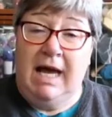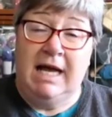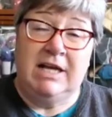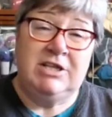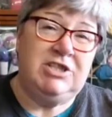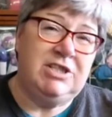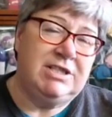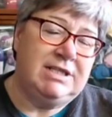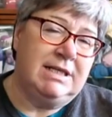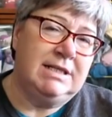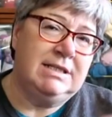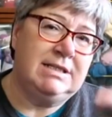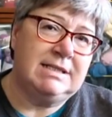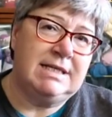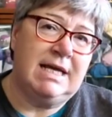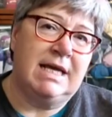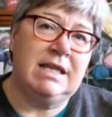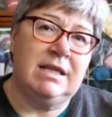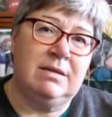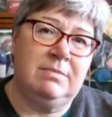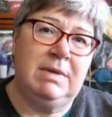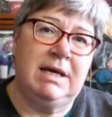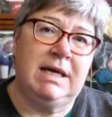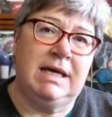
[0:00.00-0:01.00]
And she didn't
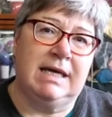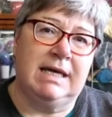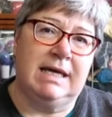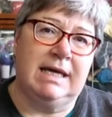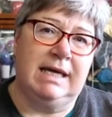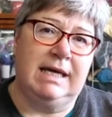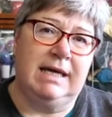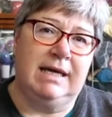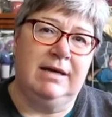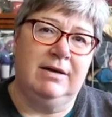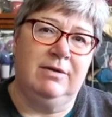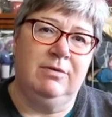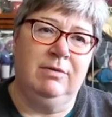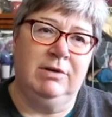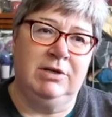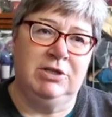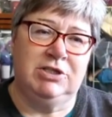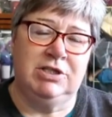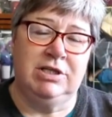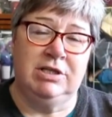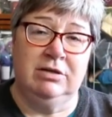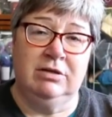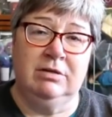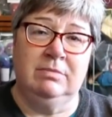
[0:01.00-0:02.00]
take the mickey,
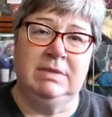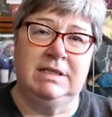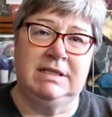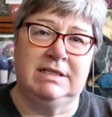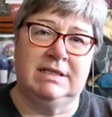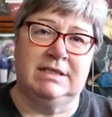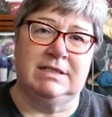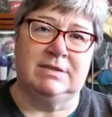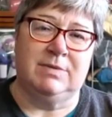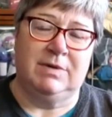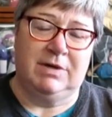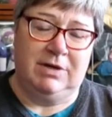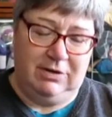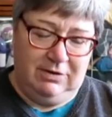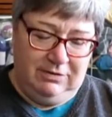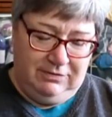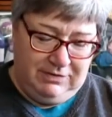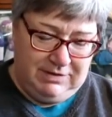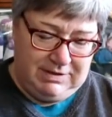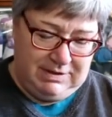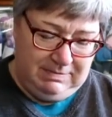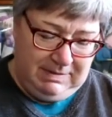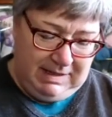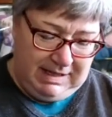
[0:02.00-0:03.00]
which she normally does when I
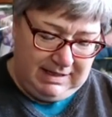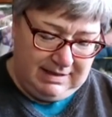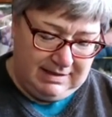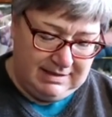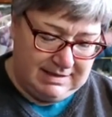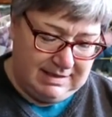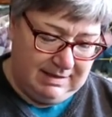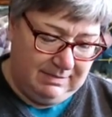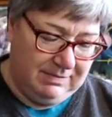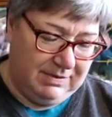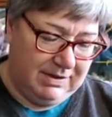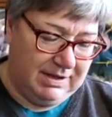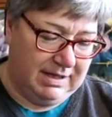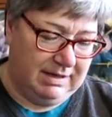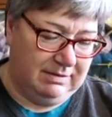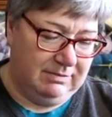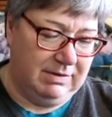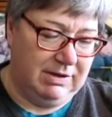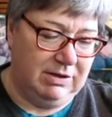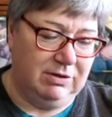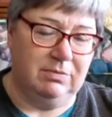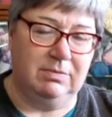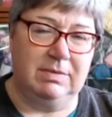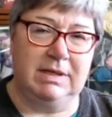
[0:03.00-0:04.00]
offer to make her
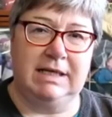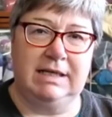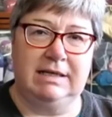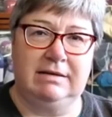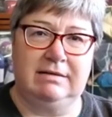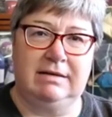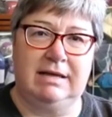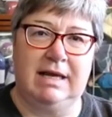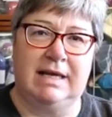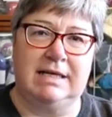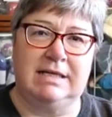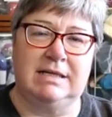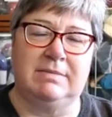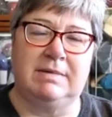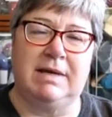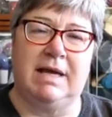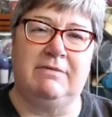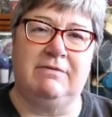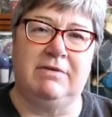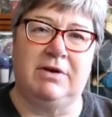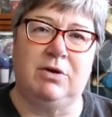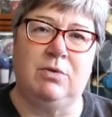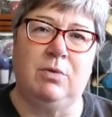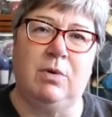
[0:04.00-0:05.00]
something. We normally end up
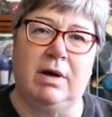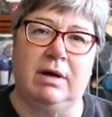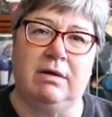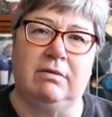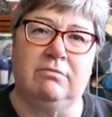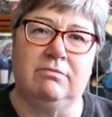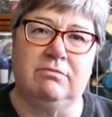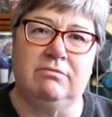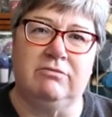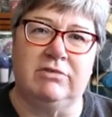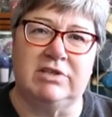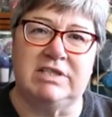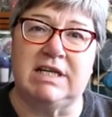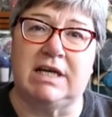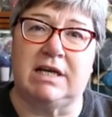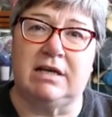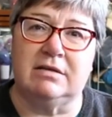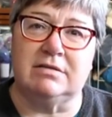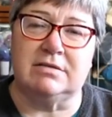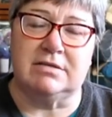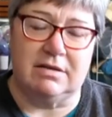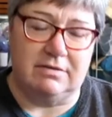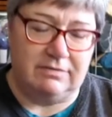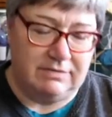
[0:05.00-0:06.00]
having quite
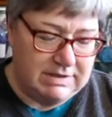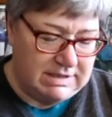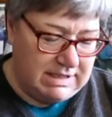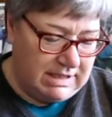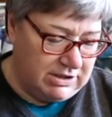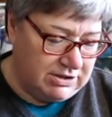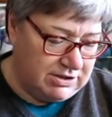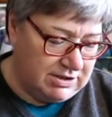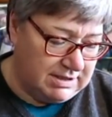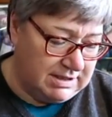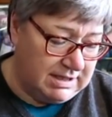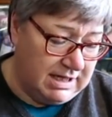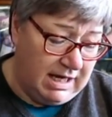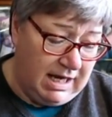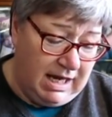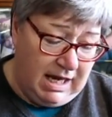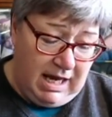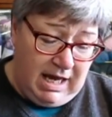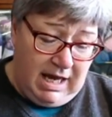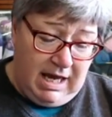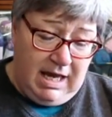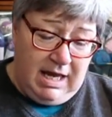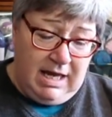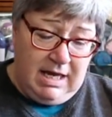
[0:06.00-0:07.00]
ridiculous conversations.
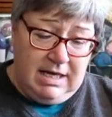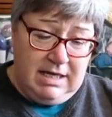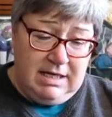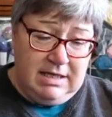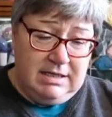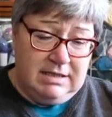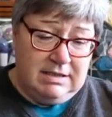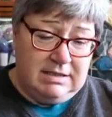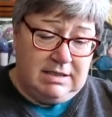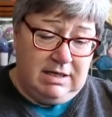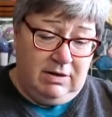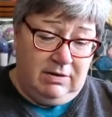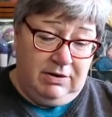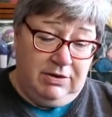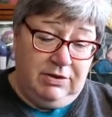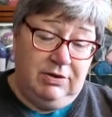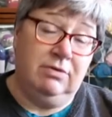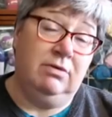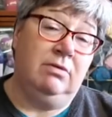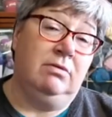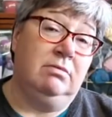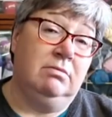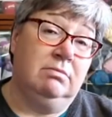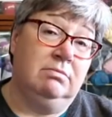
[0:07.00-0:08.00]
So I
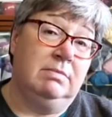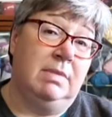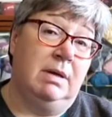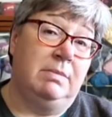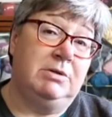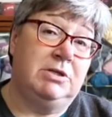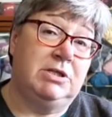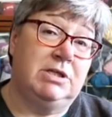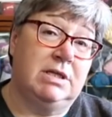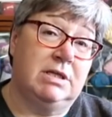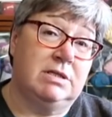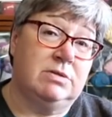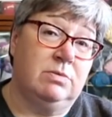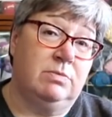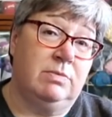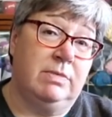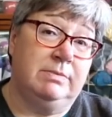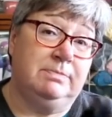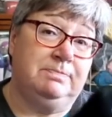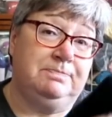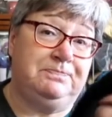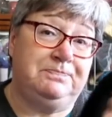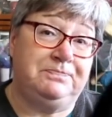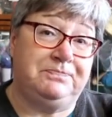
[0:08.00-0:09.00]
thought, oh, maybe she does
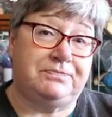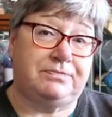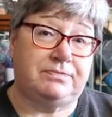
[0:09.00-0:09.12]
want one.